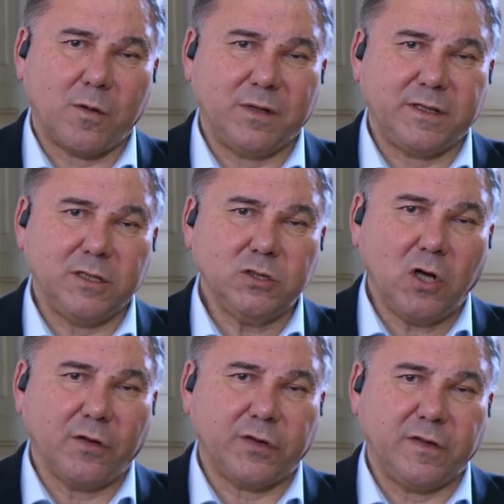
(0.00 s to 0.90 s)
but he
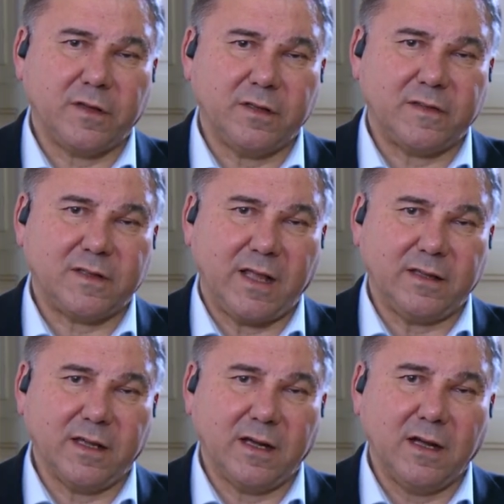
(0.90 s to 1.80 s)
lost his
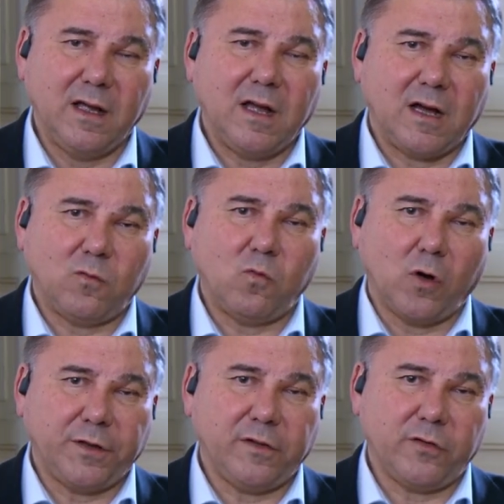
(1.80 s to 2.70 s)
understanding of
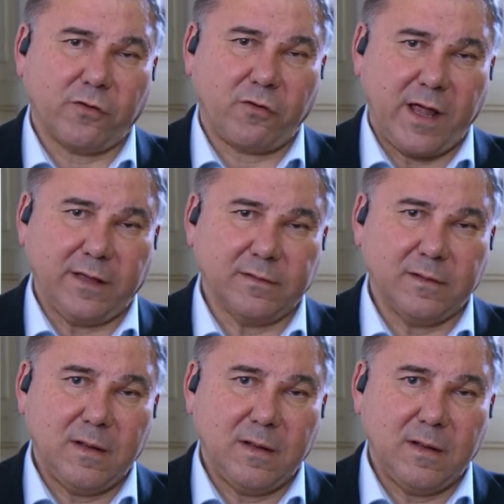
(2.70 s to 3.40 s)
what is Ukraine.